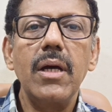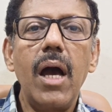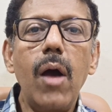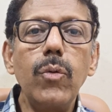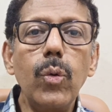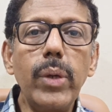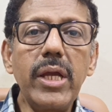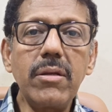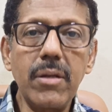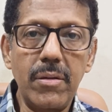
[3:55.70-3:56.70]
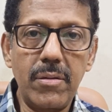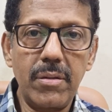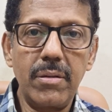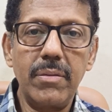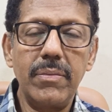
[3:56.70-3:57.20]
how you eat it,
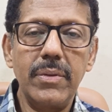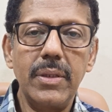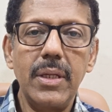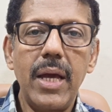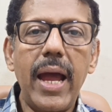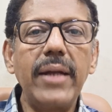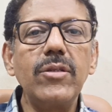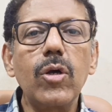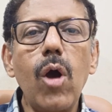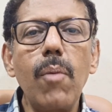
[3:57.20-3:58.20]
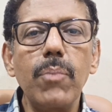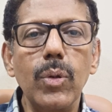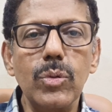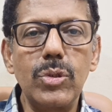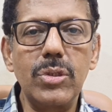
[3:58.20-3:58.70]
and the
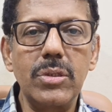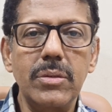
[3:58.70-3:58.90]
combos.